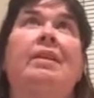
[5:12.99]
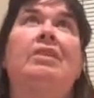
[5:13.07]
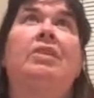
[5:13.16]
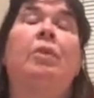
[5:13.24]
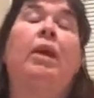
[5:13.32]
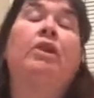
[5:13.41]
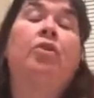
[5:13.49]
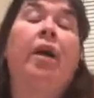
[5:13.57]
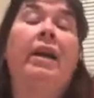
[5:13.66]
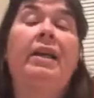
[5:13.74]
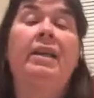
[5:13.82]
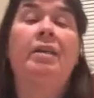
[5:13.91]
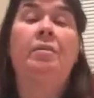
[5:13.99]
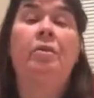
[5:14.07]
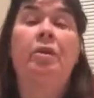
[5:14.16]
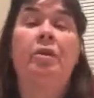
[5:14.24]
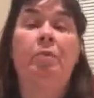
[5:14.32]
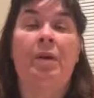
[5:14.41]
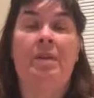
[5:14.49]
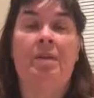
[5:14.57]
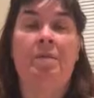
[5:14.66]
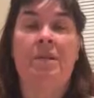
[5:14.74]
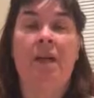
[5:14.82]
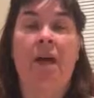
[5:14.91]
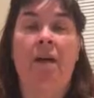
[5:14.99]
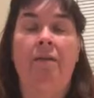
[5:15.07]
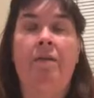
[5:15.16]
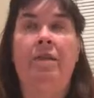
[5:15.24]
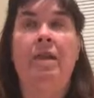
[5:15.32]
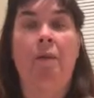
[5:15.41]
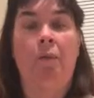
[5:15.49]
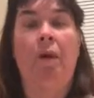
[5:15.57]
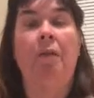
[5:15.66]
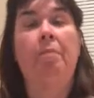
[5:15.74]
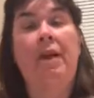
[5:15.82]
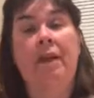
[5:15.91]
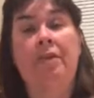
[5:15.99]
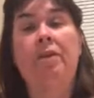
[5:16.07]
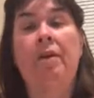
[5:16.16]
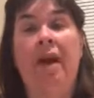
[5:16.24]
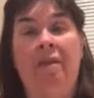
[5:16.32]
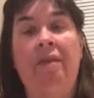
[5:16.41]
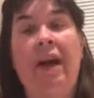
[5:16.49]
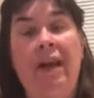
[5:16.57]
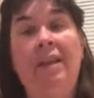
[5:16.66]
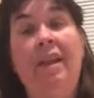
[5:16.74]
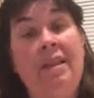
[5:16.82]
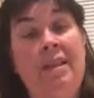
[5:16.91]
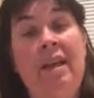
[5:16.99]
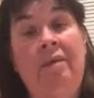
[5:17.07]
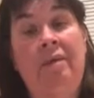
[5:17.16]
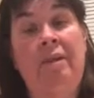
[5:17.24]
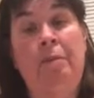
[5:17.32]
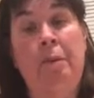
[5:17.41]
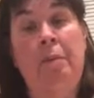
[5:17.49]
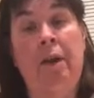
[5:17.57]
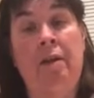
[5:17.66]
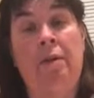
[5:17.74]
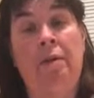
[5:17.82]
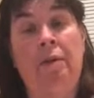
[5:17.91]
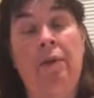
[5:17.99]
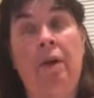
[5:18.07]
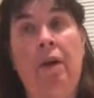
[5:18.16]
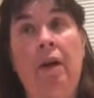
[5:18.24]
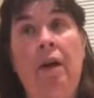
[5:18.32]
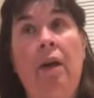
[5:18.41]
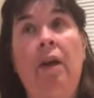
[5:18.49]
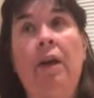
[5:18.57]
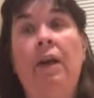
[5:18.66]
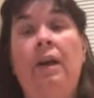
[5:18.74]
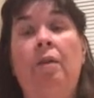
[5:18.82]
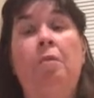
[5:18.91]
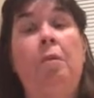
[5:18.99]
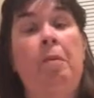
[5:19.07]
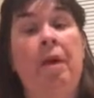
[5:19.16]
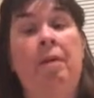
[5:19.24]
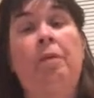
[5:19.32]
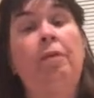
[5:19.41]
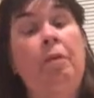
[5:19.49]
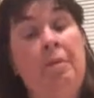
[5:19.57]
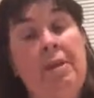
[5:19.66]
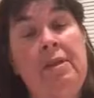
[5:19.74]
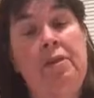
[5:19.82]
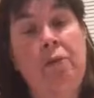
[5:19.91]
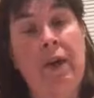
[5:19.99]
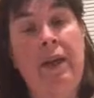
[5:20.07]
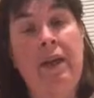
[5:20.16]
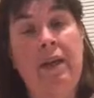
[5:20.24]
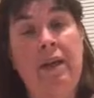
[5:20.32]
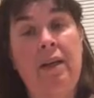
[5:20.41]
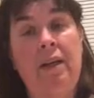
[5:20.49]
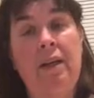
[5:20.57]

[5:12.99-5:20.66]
so I try to get them to express themselves somewhat, but I also have guidelines I have to prepare them for, prepare them for business writing.